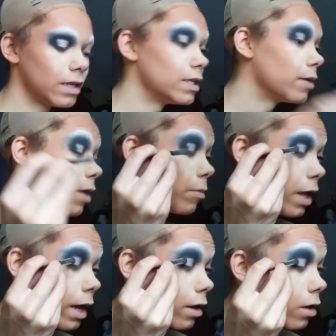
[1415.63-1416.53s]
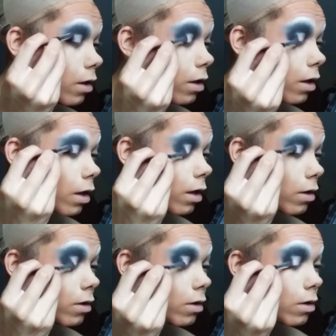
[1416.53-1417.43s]
I can take my black
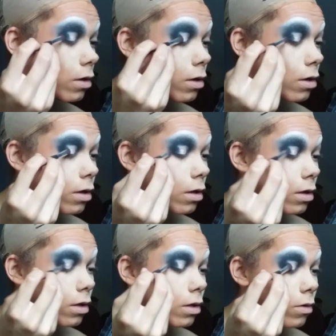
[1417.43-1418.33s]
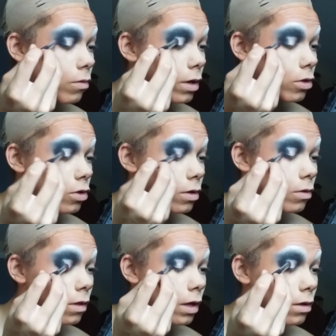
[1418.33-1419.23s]
and
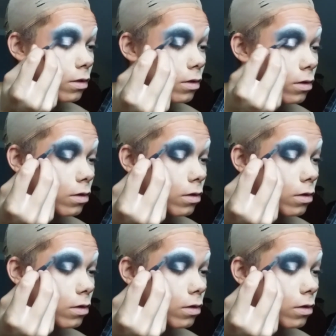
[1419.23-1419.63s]
reintroduce it.